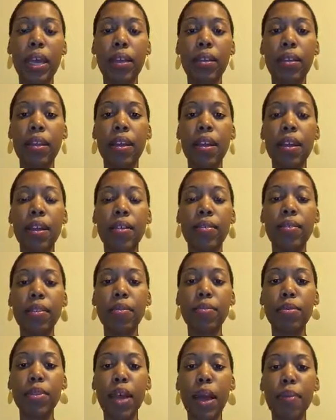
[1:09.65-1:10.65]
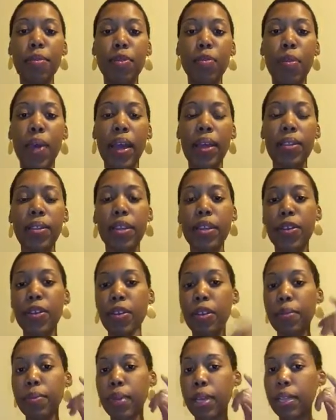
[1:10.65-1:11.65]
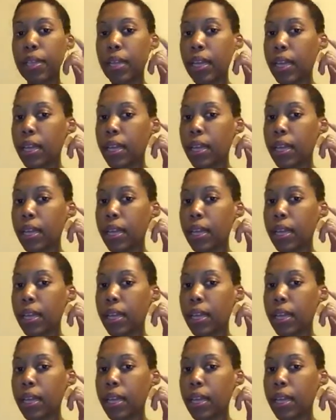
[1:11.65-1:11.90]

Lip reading: and sometimes bacterium can